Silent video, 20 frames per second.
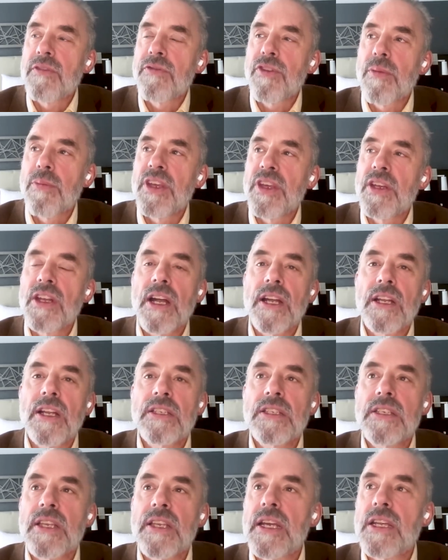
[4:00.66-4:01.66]
in from the United
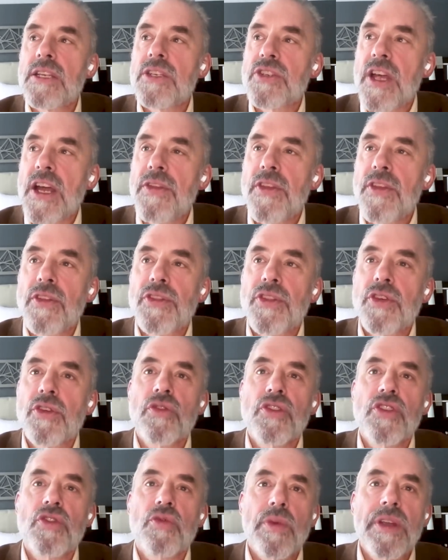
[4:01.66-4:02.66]
States, and that
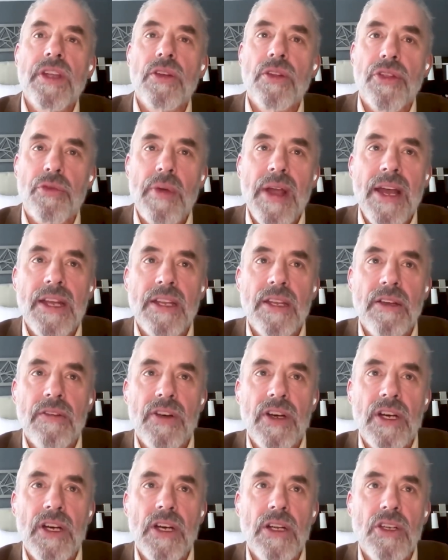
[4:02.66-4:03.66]
there's a real threat of
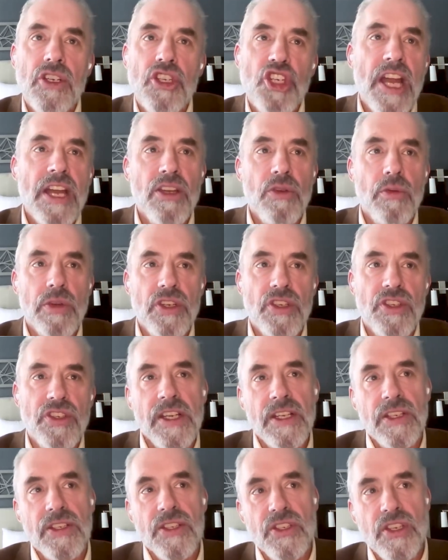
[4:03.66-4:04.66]
a January
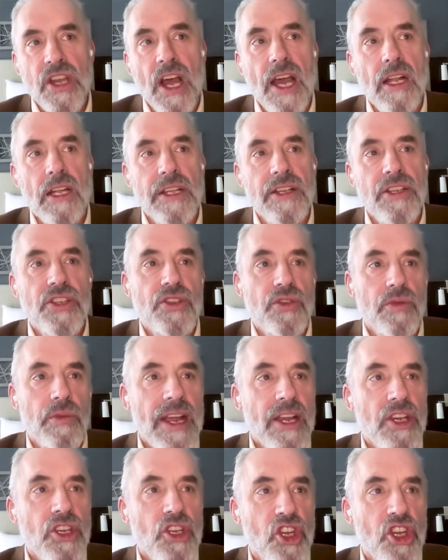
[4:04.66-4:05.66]
6th style
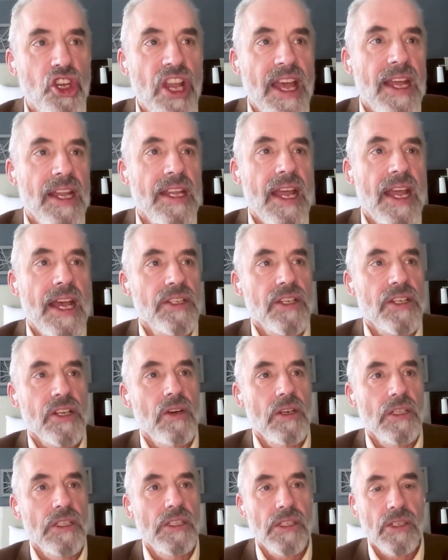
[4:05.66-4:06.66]
insurrection, and as a
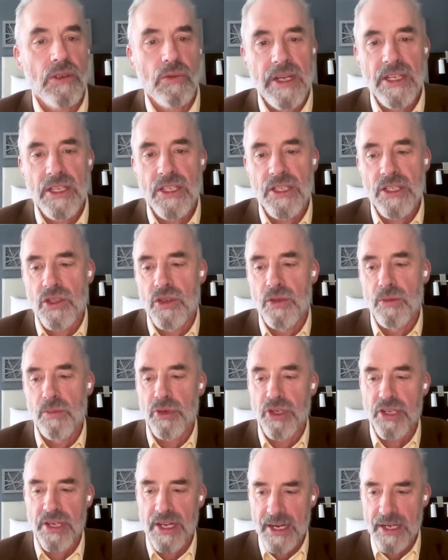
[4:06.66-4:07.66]
consequence, to
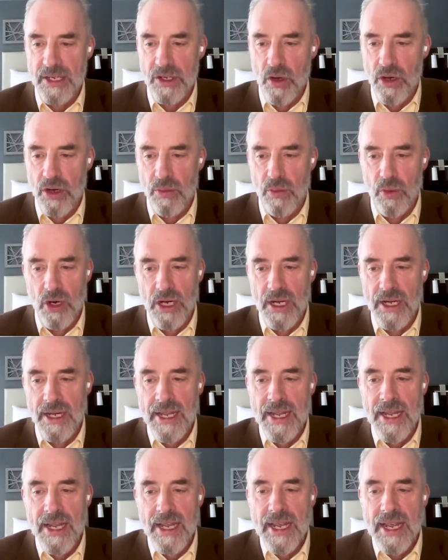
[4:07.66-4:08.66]
protect Ottawa
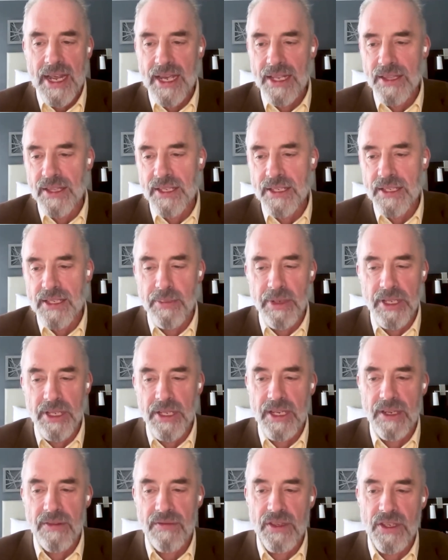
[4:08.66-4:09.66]
and the
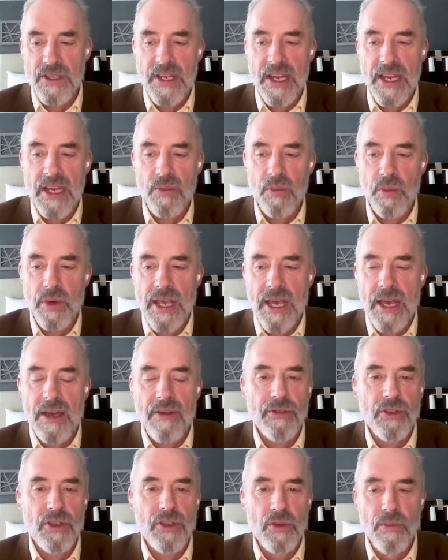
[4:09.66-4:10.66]
stability of the state, we
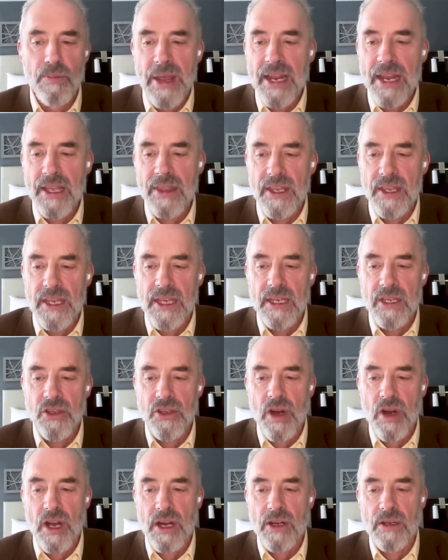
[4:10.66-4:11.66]
have to make the
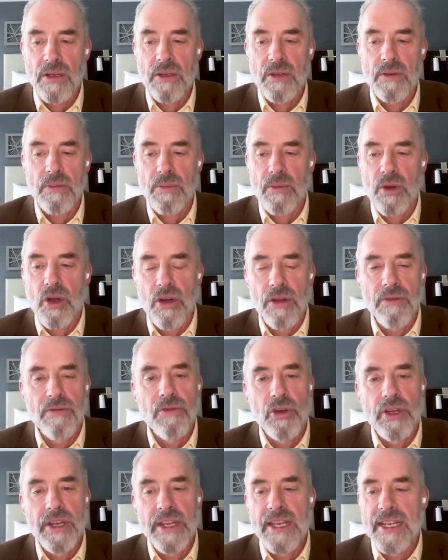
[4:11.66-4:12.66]
trucker
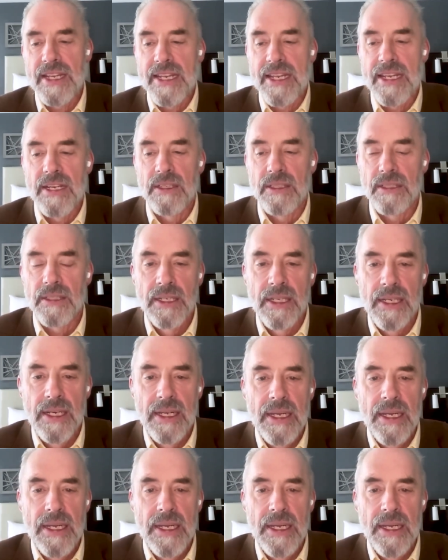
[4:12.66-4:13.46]
convoy illegal.